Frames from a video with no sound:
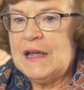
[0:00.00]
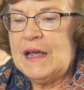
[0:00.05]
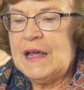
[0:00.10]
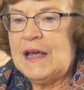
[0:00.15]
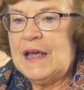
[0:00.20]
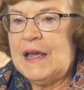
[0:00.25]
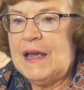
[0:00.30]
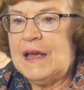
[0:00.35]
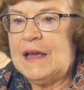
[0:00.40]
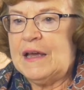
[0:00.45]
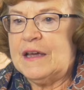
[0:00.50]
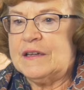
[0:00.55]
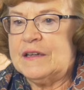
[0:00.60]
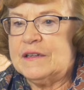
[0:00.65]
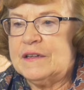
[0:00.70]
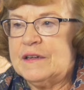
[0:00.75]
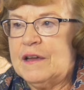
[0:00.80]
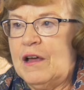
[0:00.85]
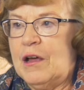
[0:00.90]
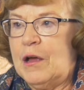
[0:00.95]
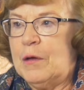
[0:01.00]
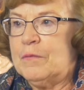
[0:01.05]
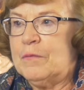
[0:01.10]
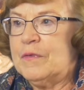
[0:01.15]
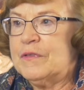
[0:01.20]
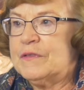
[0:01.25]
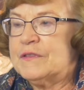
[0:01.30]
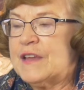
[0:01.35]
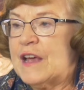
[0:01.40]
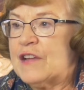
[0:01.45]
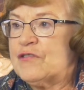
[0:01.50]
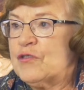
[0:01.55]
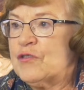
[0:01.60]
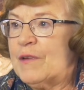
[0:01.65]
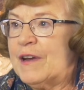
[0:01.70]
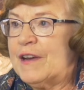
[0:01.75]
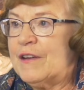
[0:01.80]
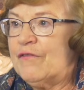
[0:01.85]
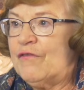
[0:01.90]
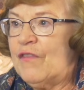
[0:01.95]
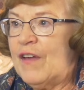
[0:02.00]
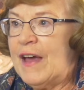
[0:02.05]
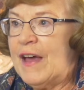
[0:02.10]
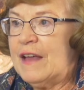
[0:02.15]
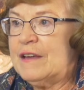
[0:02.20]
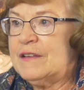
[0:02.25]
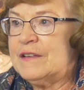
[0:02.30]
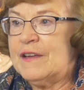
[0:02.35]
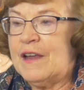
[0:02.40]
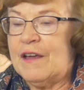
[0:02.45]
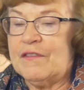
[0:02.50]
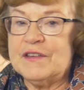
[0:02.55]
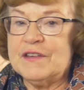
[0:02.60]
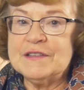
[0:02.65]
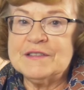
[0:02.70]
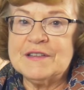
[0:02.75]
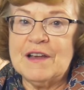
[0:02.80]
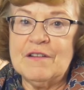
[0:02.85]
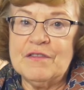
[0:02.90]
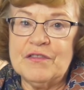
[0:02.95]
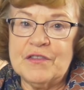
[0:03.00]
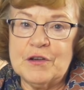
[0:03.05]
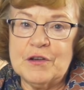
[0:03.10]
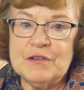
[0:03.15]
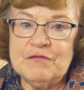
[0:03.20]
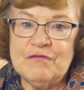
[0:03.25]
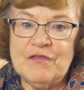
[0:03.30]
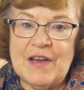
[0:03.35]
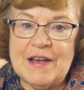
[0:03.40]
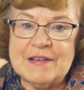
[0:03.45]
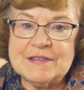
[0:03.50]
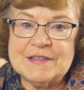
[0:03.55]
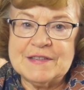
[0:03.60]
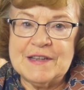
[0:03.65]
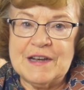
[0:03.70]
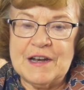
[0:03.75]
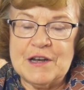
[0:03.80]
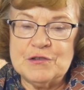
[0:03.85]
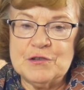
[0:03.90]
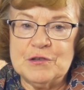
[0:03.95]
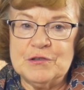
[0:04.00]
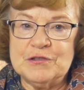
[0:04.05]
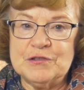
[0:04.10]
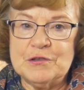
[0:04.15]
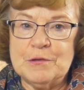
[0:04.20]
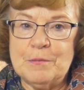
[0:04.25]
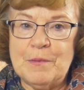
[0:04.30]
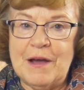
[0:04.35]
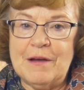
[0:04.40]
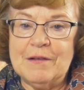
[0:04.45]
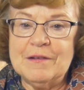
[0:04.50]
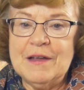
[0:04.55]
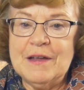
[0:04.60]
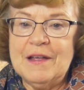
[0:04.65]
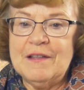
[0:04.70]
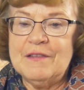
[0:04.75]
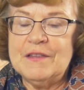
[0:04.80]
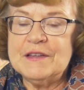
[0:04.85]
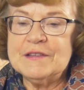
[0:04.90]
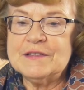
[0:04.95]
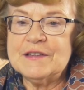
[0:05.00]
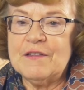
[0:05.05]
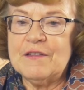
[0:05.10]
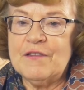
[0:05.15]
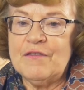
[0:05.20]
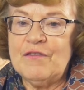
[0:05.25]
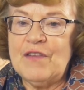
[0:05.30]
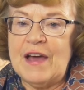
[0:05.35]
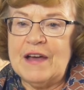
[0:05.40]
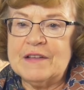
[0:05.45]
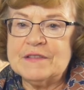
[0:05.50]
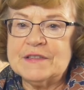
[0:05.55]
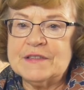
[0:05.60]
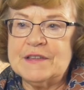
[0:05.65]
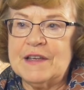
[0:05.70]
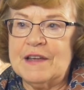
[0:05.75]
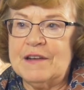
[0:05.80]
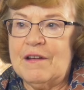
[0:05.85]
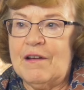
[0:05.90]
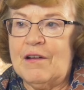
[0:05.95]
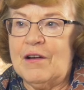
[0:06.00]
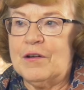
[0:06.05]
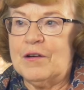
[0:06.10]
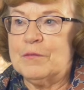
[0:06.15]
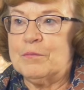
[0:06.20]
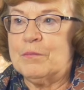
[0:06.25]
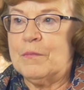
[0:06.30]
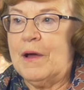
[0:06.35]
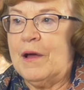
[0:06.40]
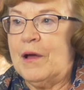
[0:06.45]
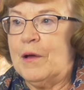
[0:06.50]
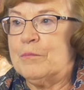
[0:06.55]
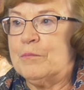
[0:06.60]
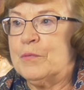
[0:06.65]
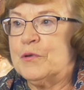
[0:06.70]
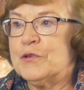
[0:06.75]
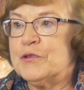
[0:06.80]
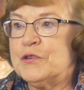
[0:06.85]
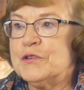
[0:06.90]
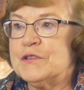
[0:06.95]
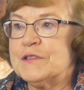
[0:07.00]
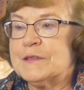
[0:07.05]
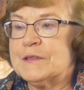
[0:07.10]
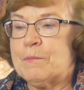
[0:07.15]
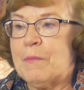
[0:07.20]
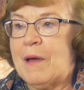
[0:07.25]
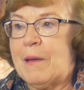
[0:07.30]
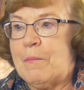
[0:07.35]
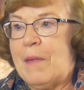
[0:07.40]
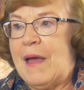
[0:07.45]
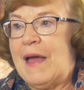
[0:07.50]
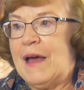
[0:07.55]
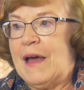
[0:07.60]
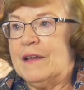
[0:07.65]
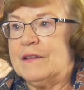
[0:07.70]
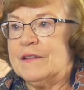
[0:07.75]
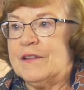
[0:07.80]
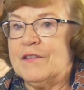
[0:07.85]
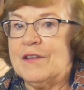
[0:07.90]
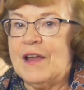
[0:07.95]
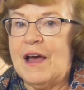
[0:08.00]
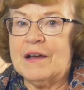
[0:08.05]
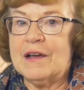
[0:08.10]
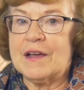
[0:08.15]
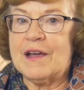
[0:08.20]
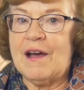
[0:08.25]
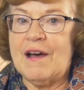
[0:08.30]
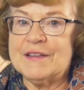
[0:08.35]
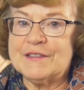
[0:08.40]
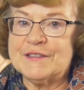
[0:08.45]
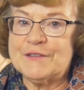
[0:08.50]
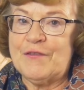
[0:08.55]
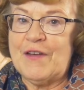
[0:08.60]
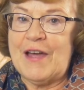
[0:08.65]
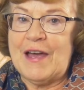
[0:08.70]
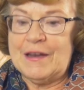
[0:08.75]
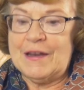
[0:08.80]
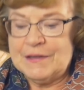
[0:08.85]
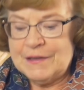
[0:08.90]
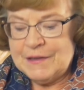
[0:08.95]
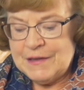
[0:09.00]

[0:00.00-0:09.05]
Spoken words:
and saturated fat. Now, these aren't the good fats that I told you about. These are the fats that are produced by man. They're not God's fat.